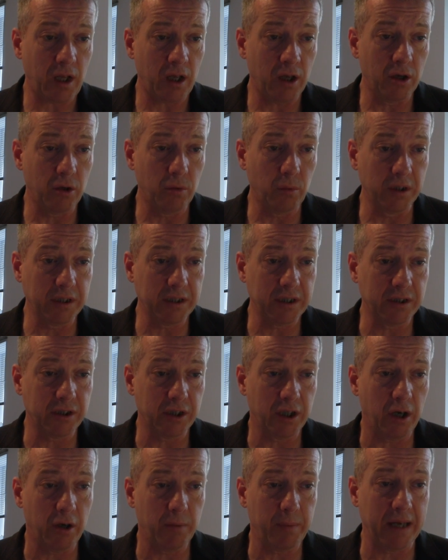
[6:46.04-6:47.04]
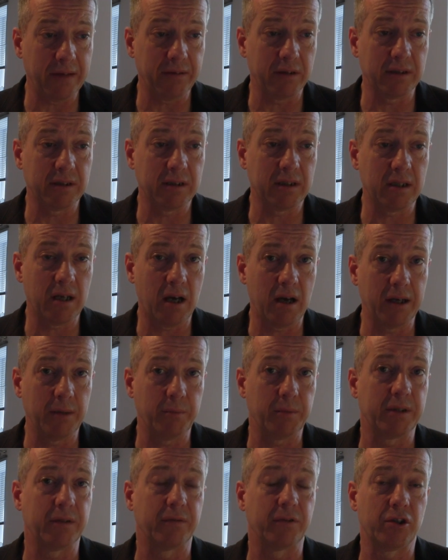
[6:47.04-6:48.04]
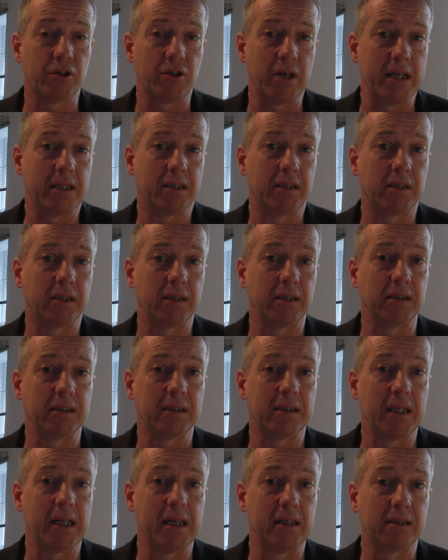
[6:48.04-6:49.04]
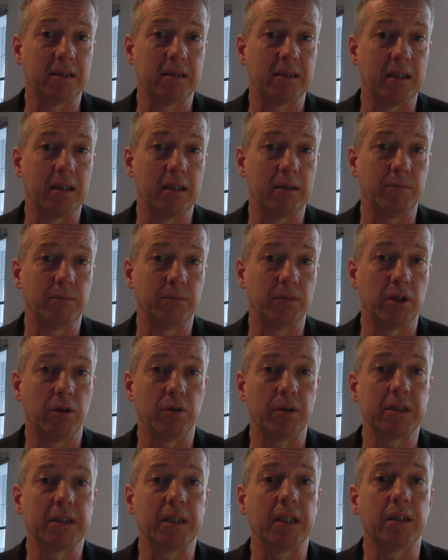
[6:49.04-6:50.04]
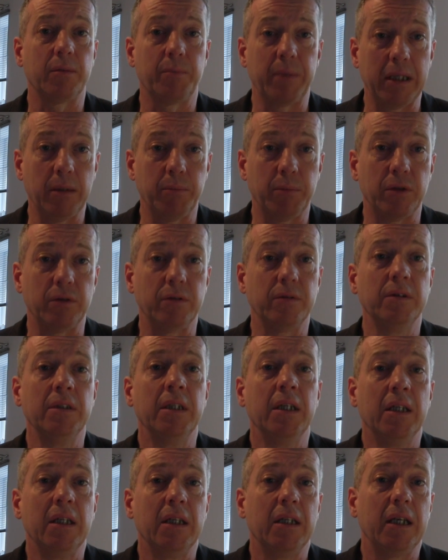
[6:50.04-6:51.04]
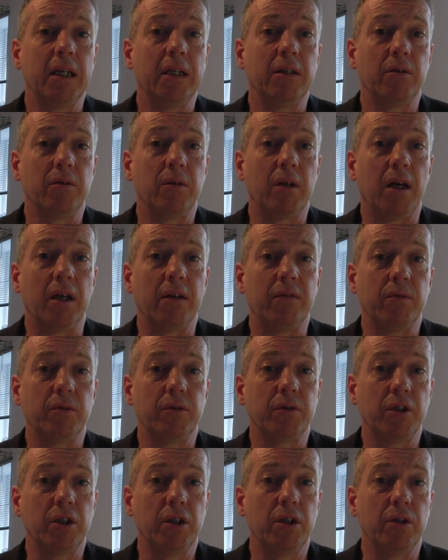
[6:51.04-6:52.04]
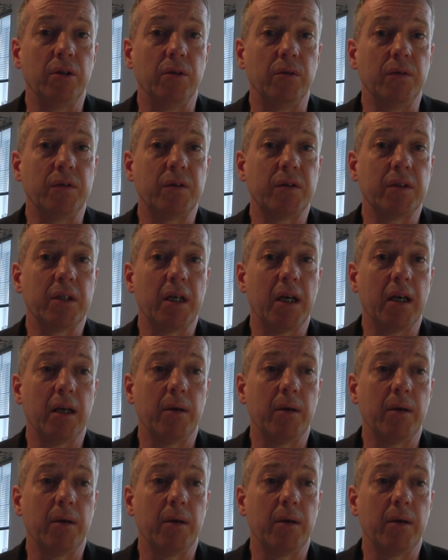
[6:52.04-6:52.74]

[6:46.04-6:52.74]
who wanted to know about the types of strategies that toxic people in your life will use.